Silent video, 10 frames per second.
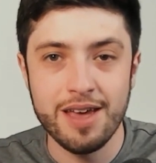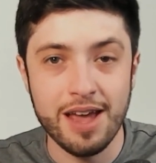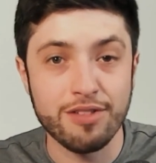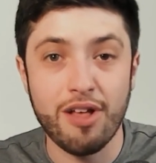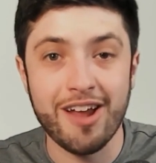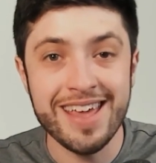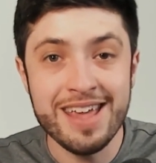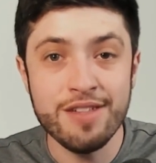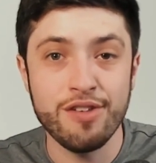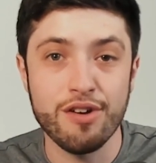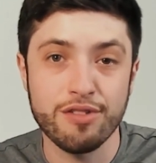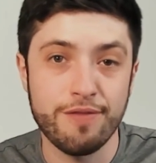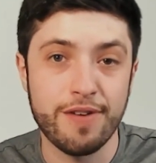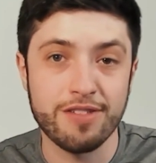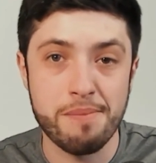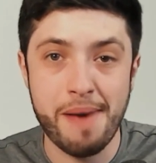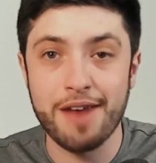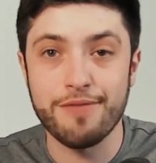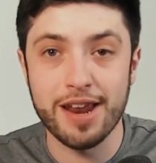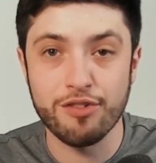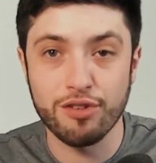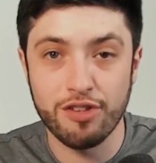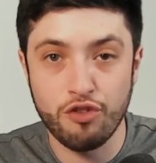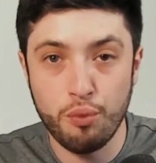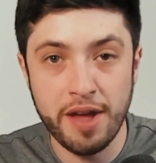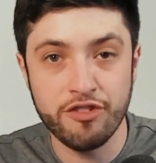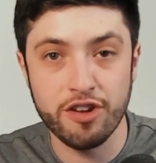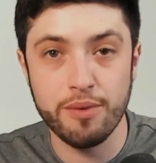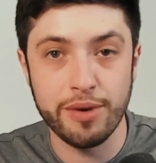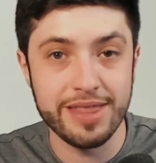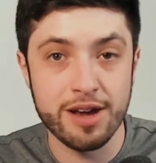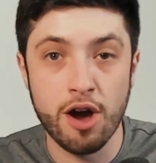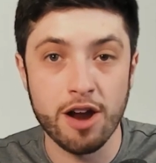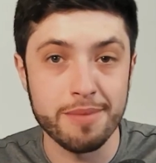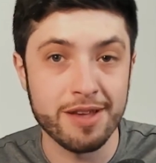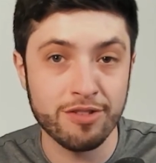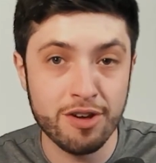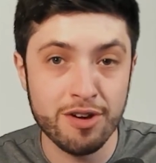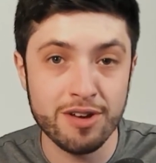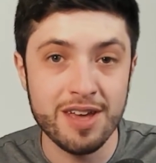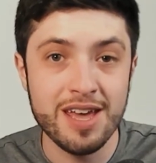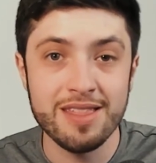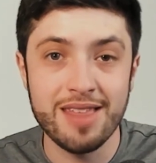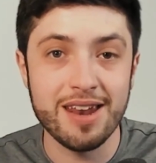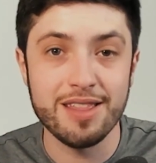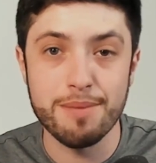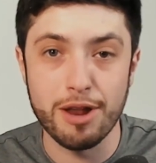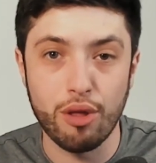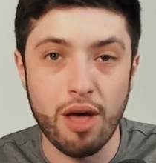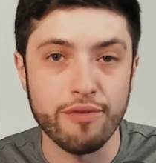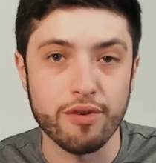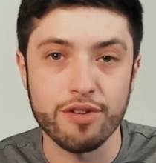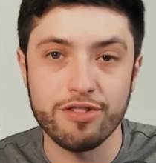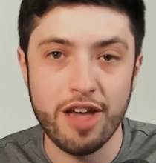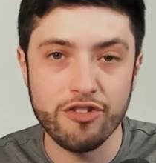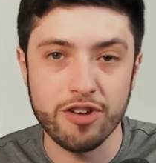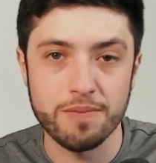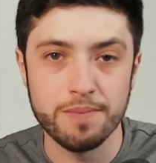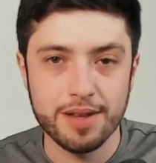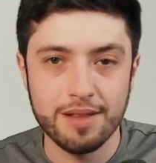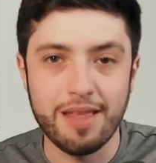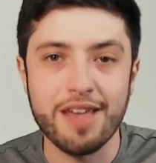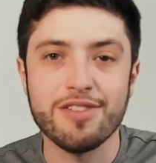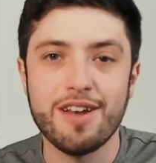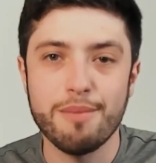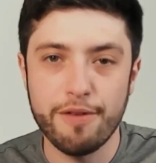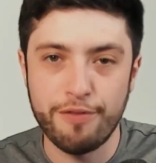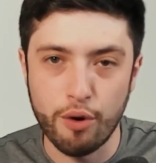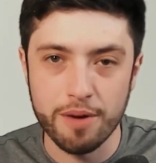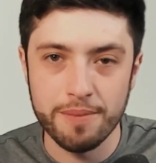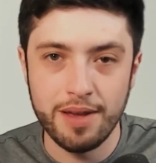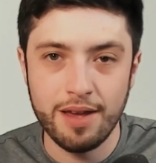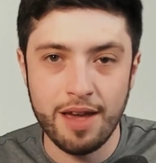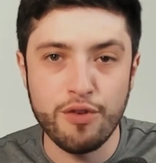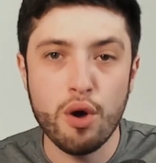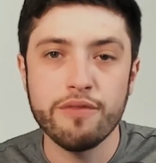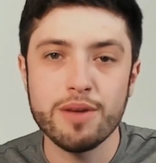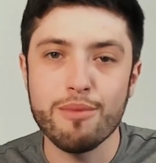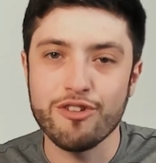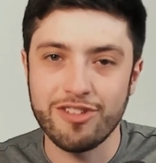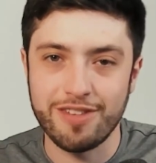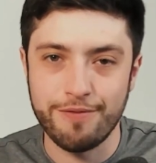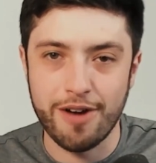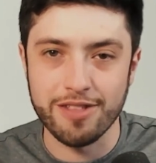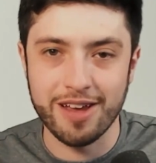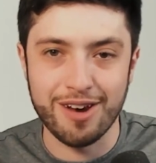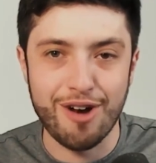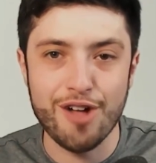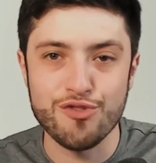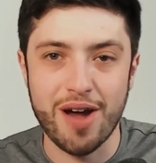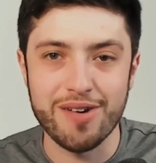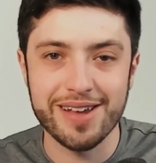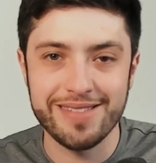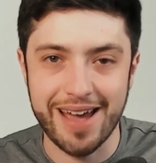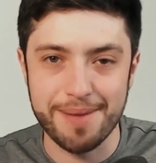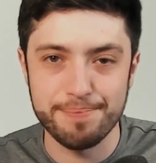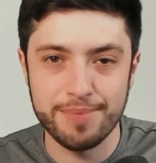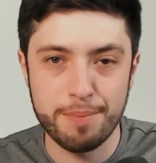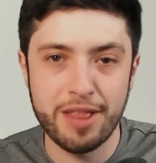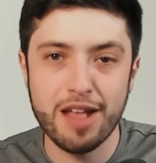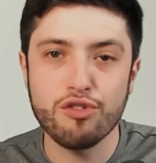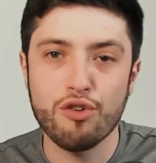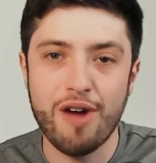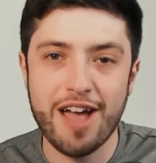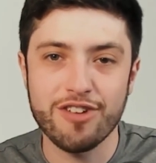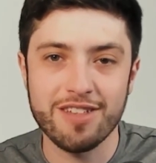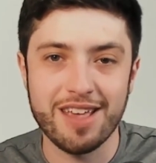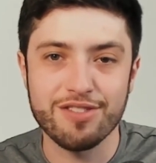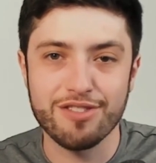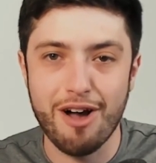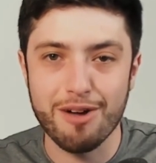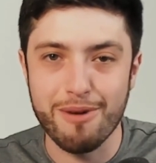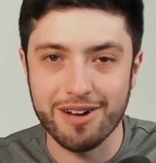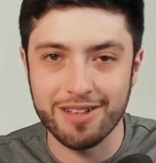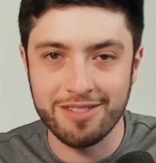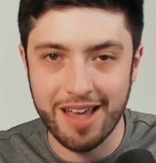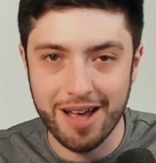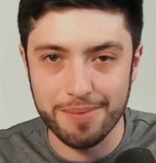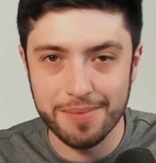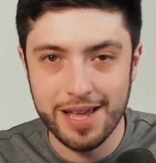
It's a lot easier to fix a bad financial situation when the economy is good than in the middle of a recession. Lesson number four if you have an emergency fund and are not drowning in debt, the potential crash is a stock market sale.